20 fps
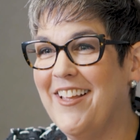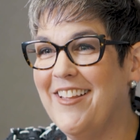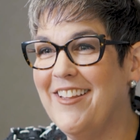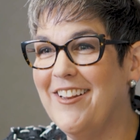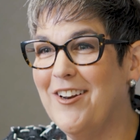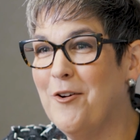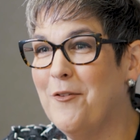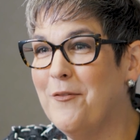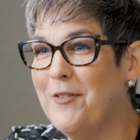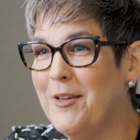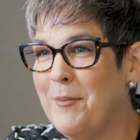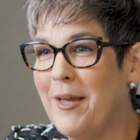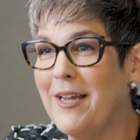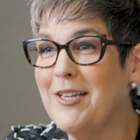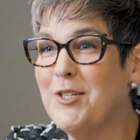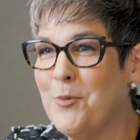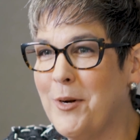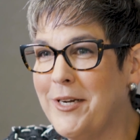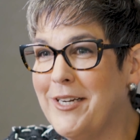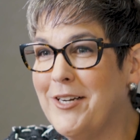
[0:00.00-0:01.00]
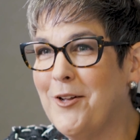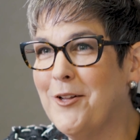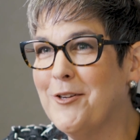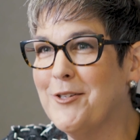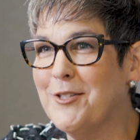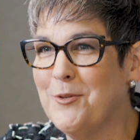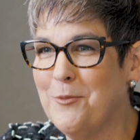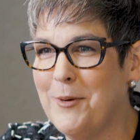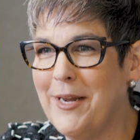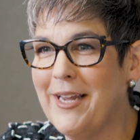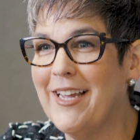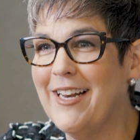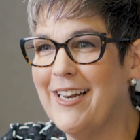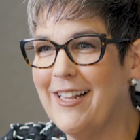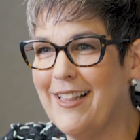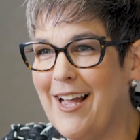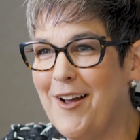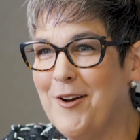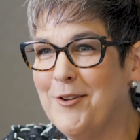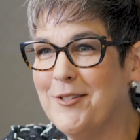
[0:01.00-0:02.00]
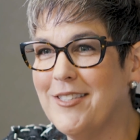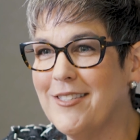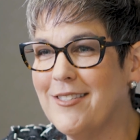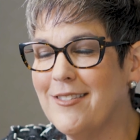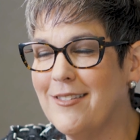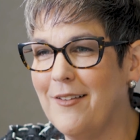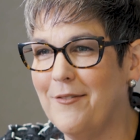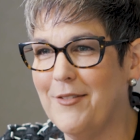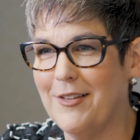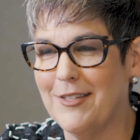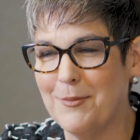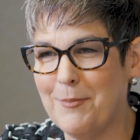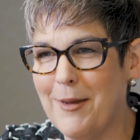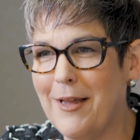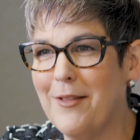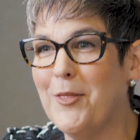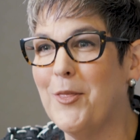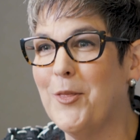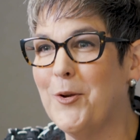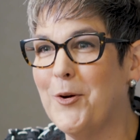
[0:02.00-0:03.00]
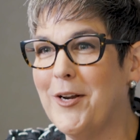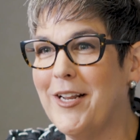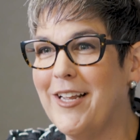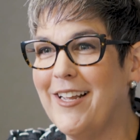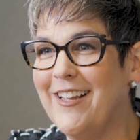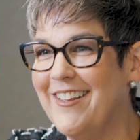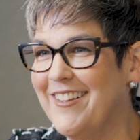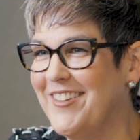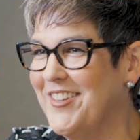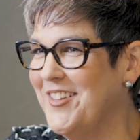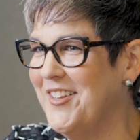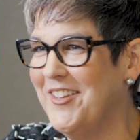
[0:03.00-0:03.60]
if you make $20 a week in allowance, if you spend 30,